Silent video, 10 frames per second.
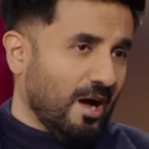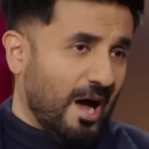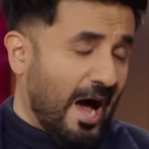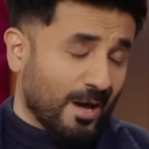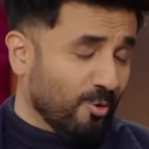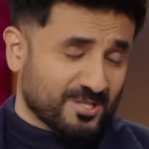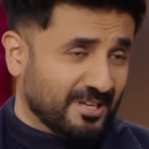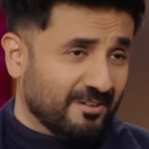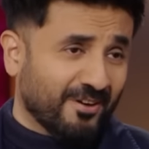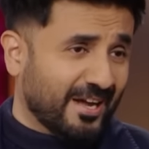I wasn't
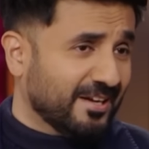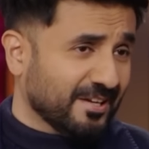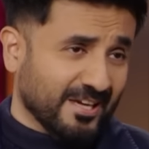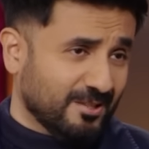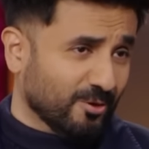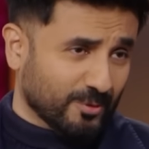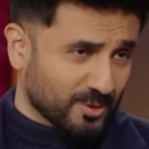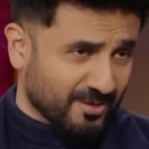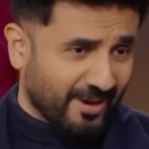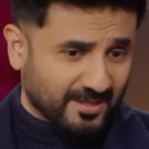invited to either of
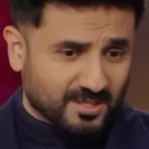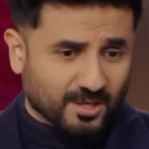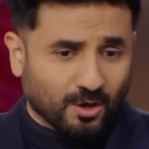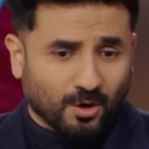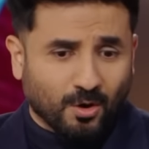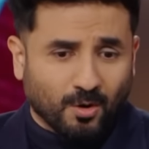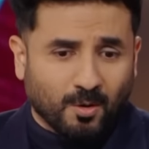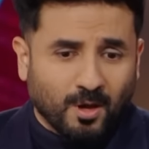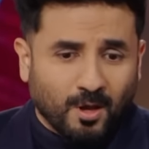those events. So